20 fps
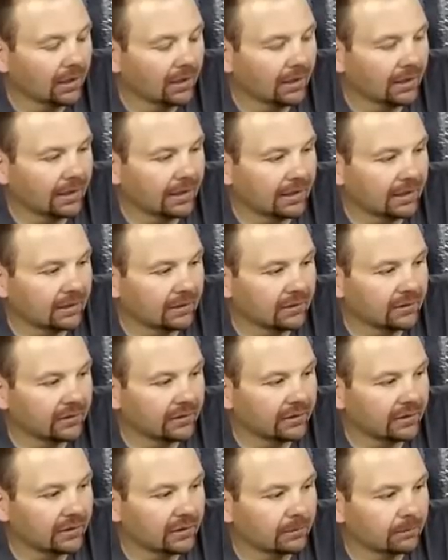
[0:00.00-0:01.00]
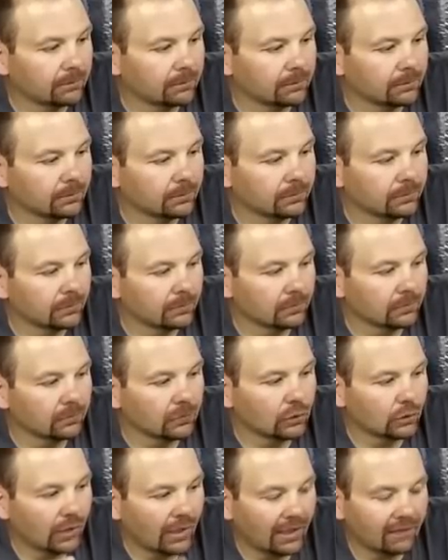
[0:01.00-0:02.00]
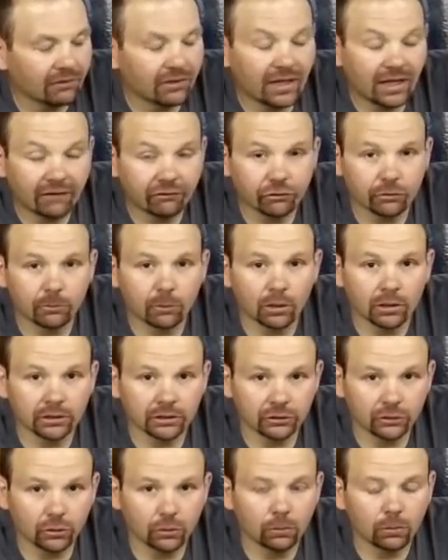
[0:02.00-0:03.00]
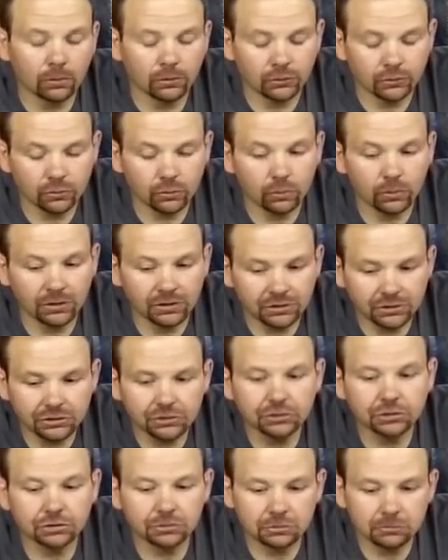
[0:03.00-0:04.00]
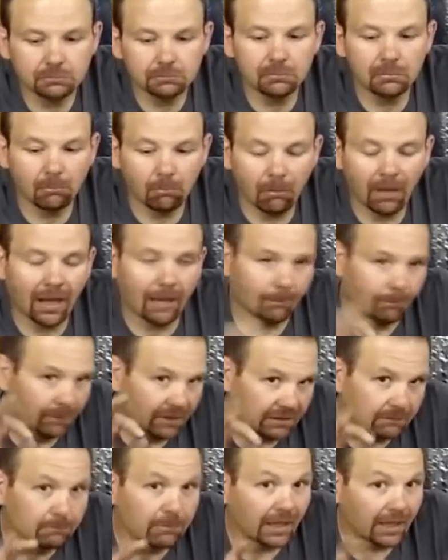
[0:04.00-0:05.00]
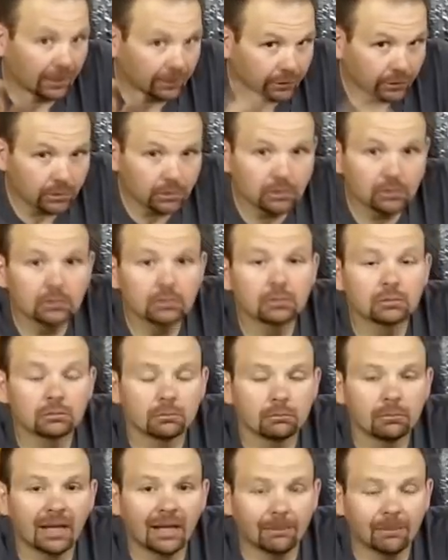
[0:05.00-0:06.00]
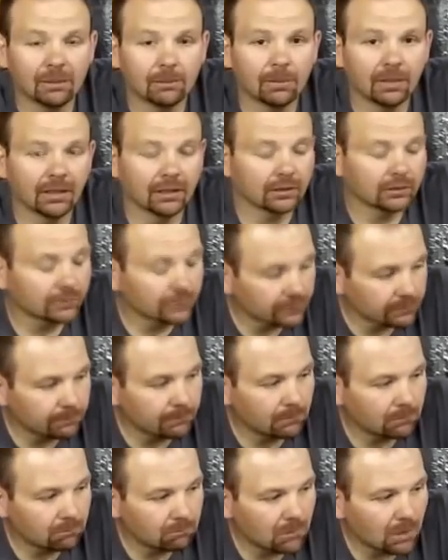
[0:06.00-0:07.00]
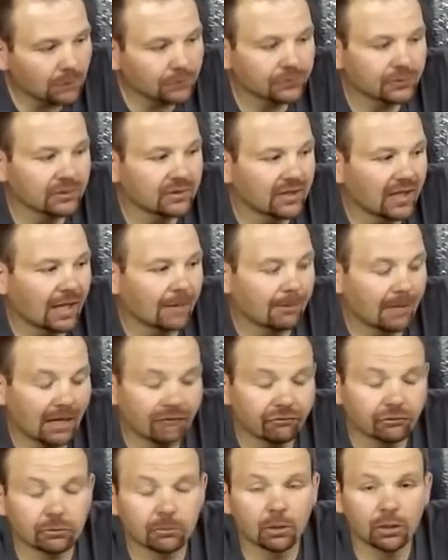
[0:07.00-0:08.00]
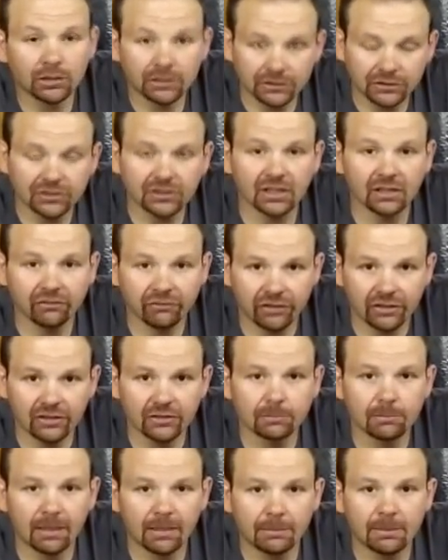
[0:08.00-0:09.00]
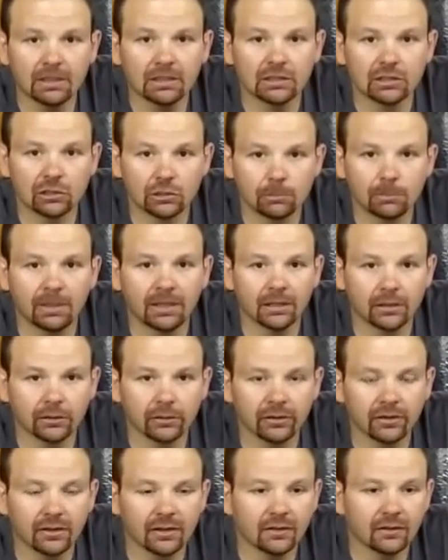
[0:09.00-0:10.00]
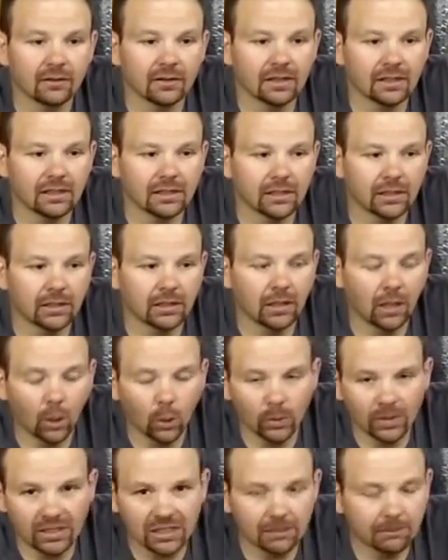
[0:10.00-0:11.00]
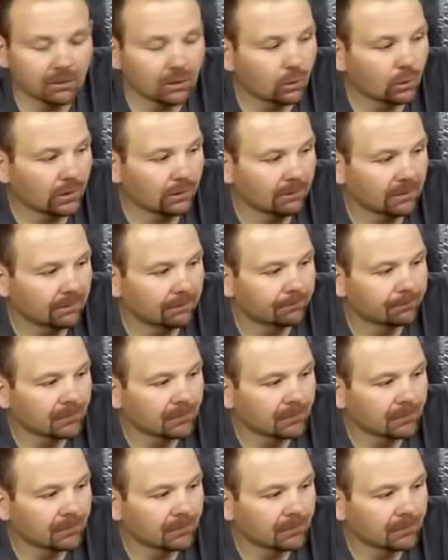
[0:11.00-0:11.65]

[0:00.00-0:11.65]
and you'd have an aftermarket torch, which might be better. Most of the time aftermarket stuff is maybe a little better than the OEM equipment.